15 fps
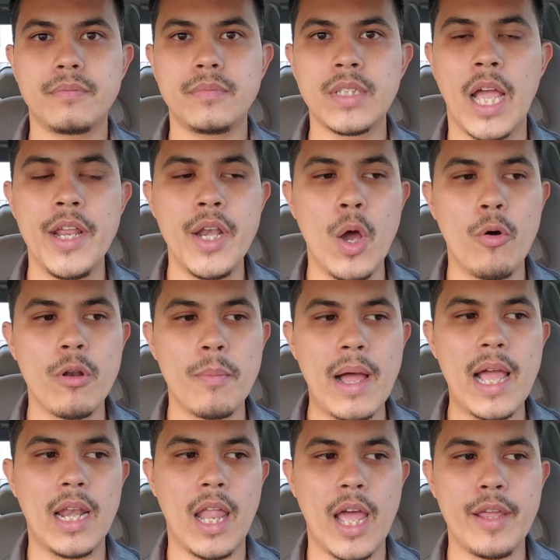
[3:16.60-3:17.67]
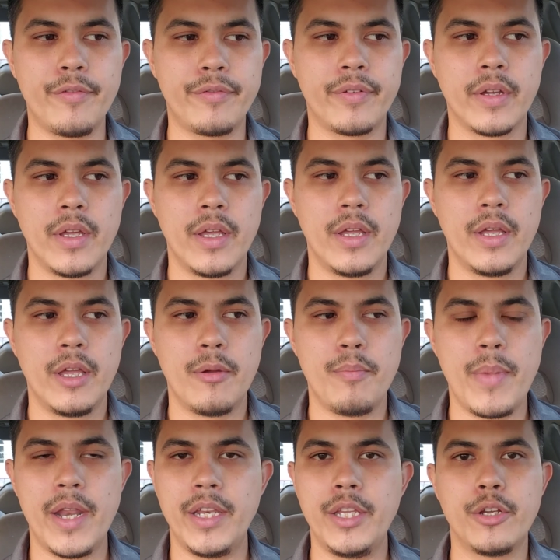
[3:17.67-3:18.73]
I know in my life,
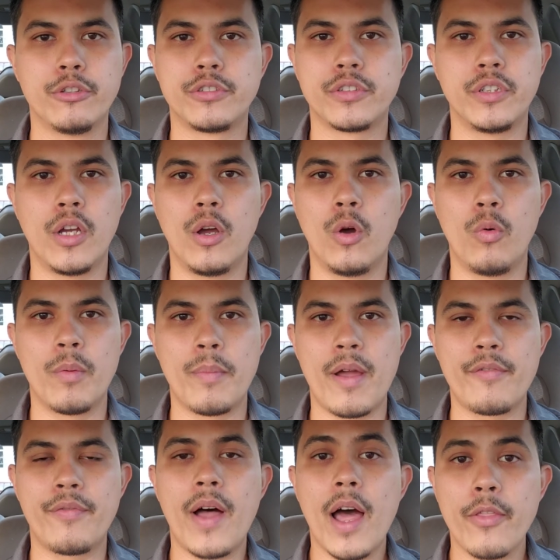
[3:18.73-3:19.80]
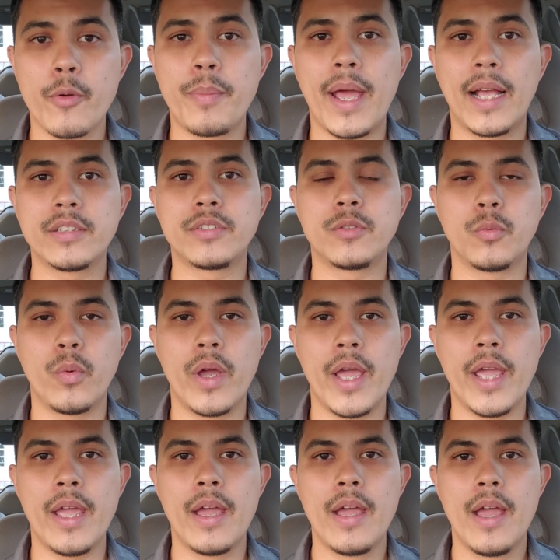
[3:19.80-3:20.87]
many years ago when my father passed
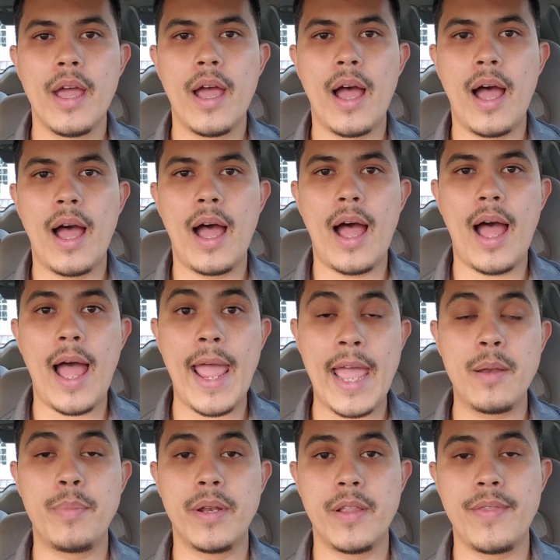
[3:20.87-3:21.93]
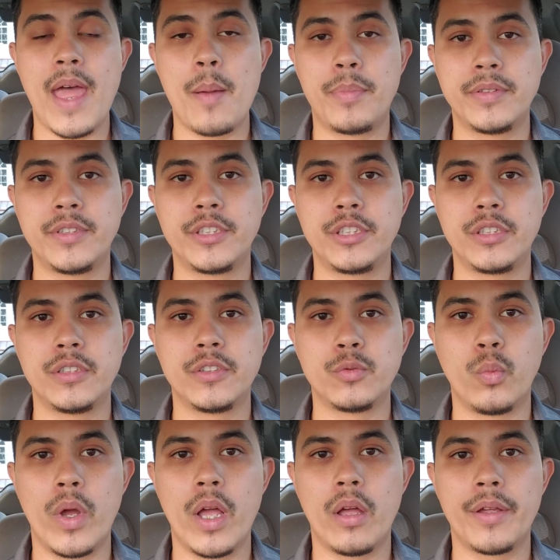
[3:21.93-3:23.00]
away, I had been in that position as
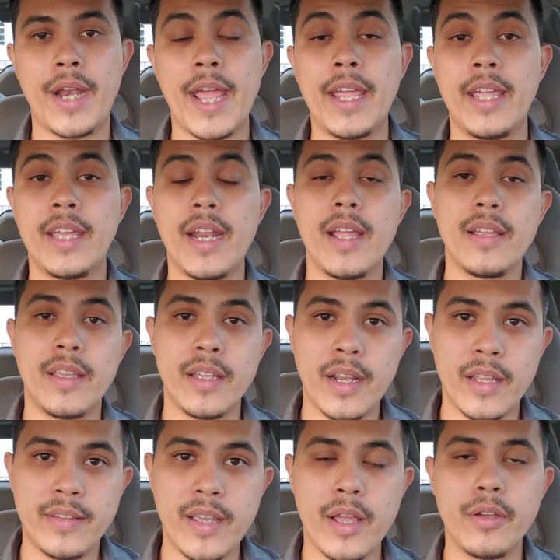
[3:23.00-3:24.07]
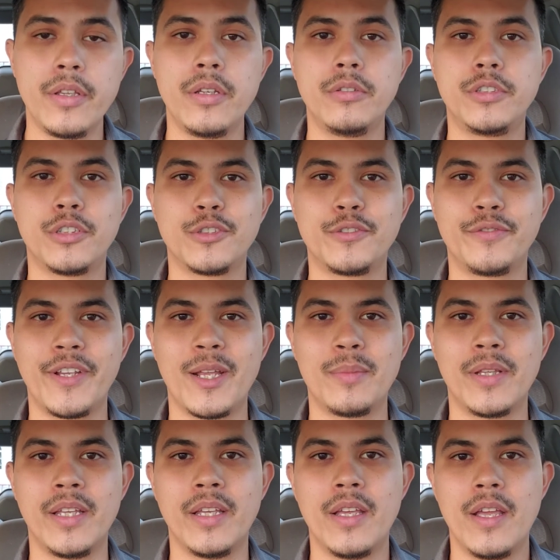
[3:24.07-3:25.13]
well. And can I tell you, church
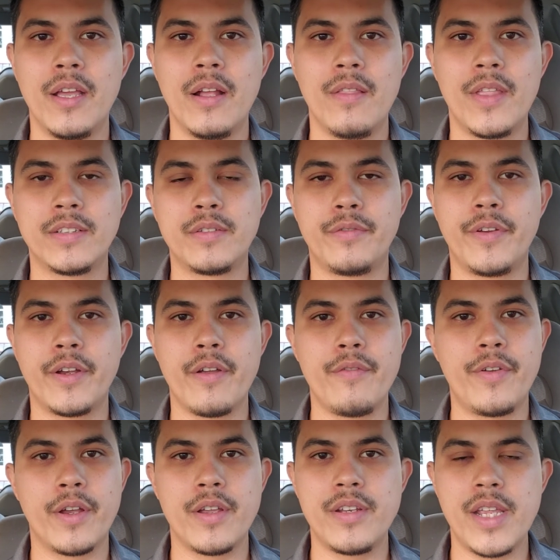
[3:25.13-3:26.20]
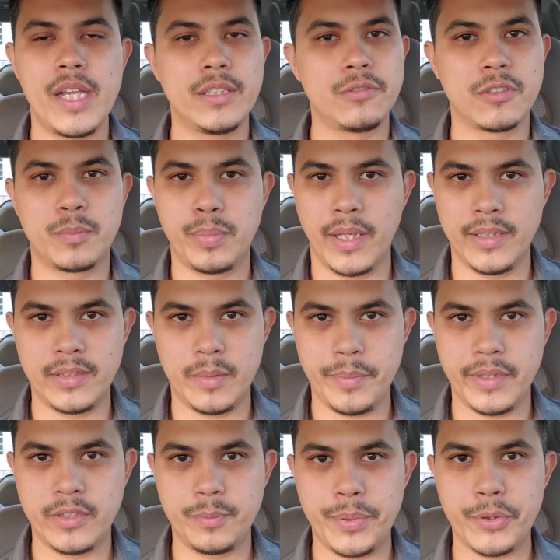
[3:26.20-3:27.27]
family, that's a very, very dangerous place to
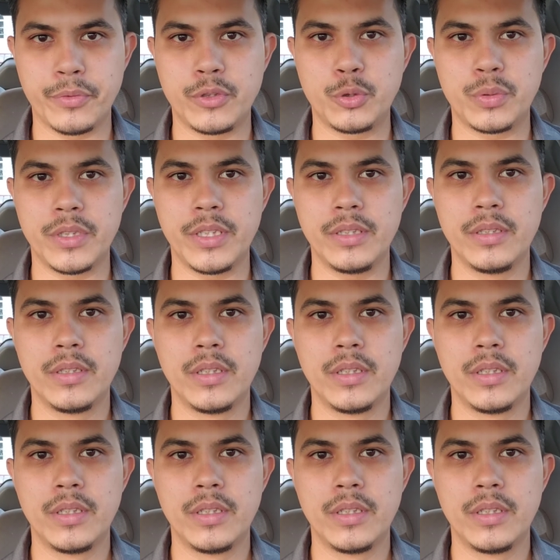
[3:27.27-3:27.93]
be spiritually.